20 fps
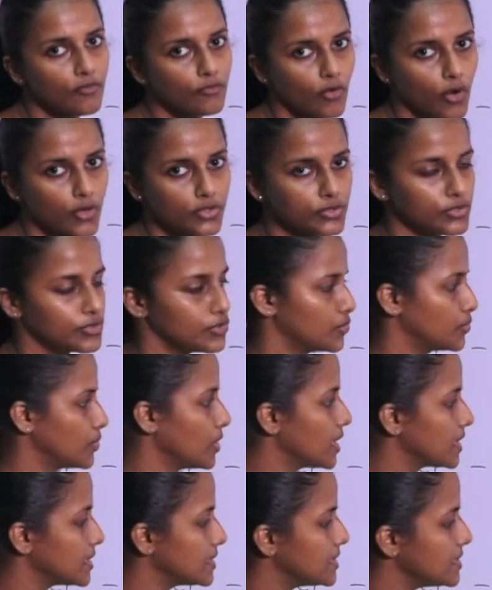vondu.
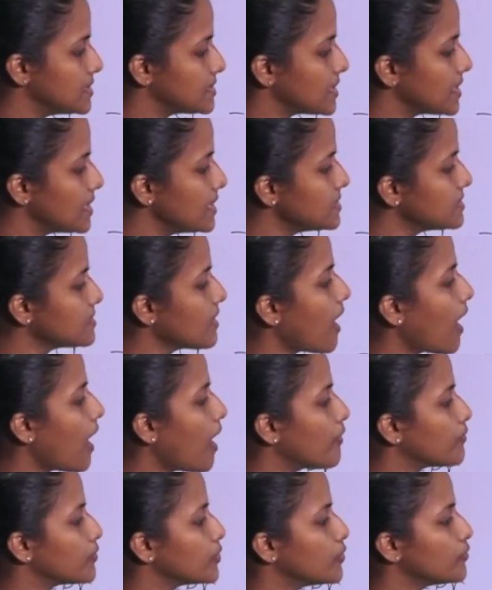This is
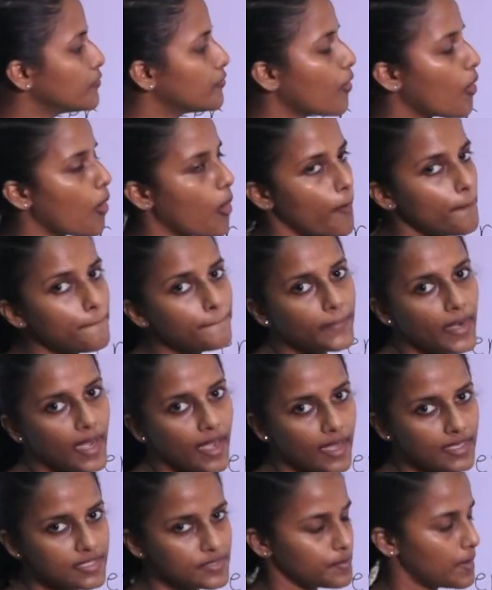how you form
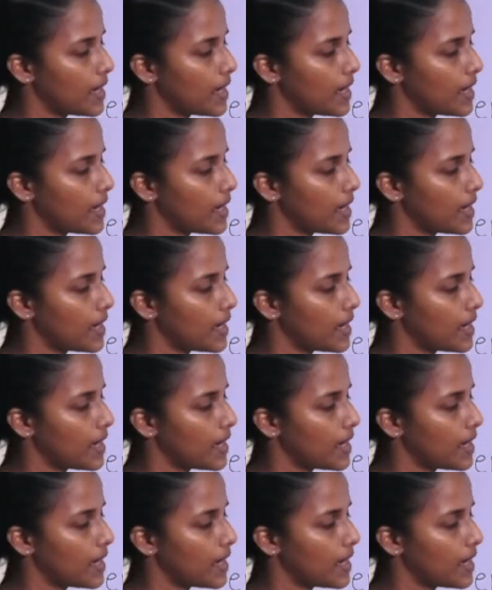past